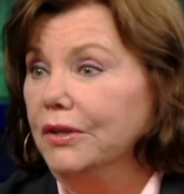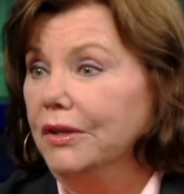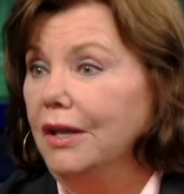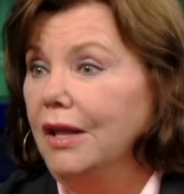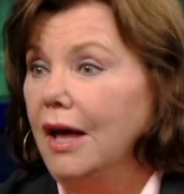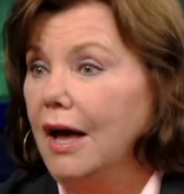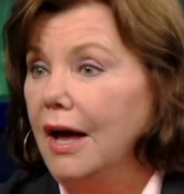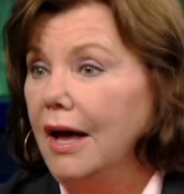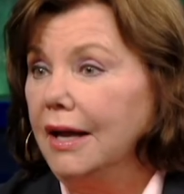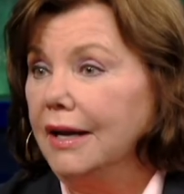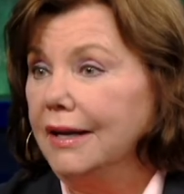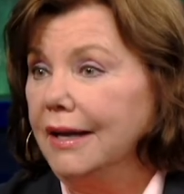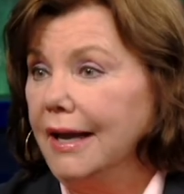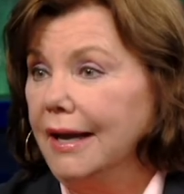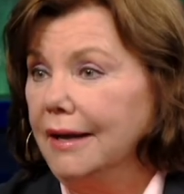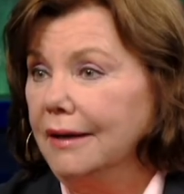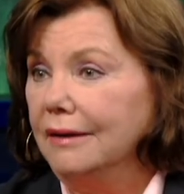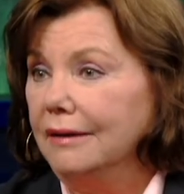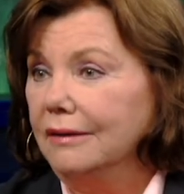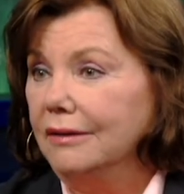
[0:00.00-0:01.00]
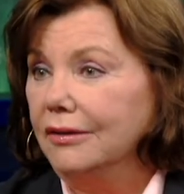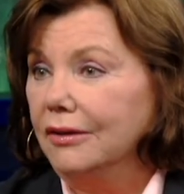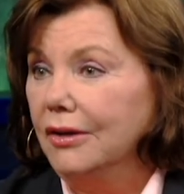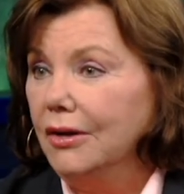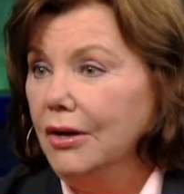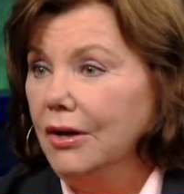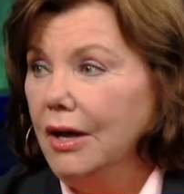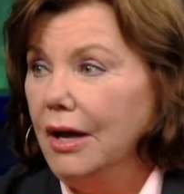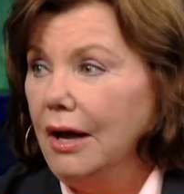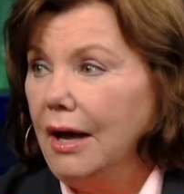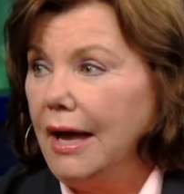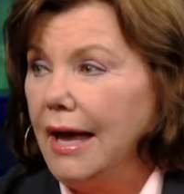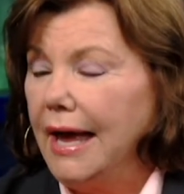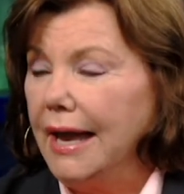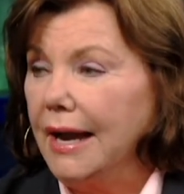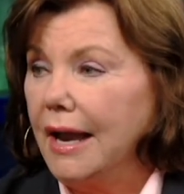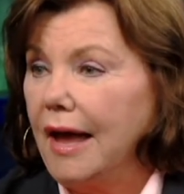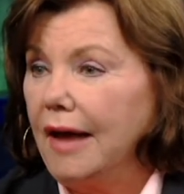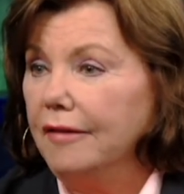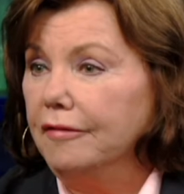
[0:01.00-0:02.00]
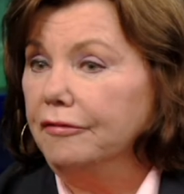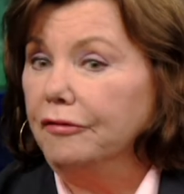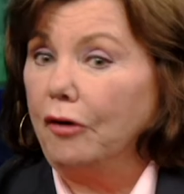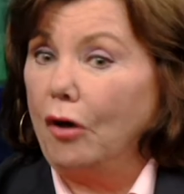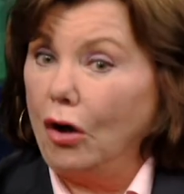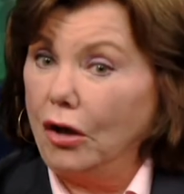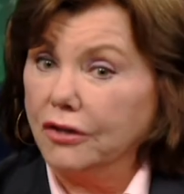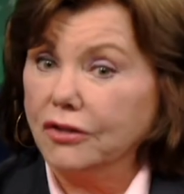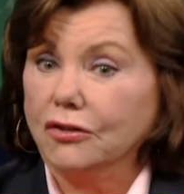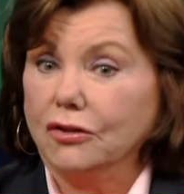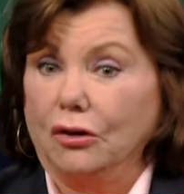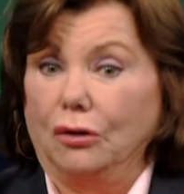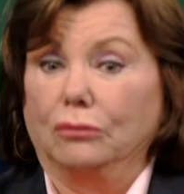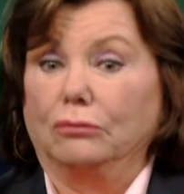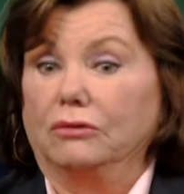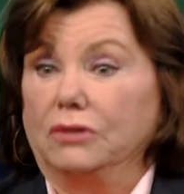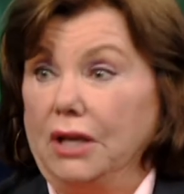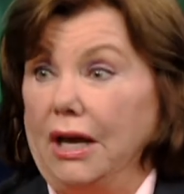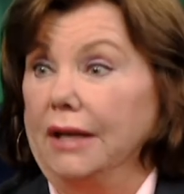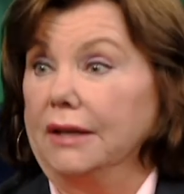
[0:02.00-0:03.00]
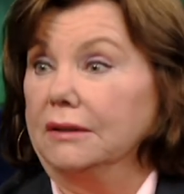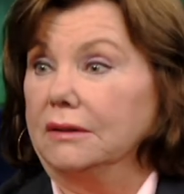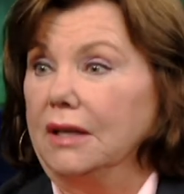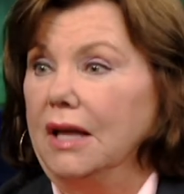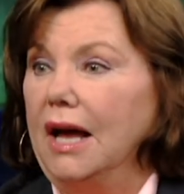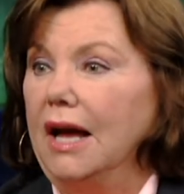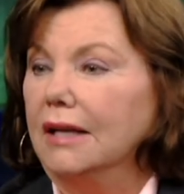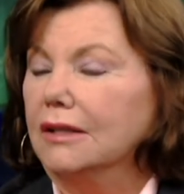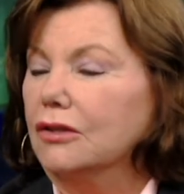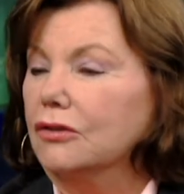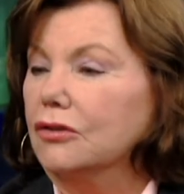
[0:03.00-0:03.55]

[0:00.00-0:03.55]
a lot and and I've also done a lot.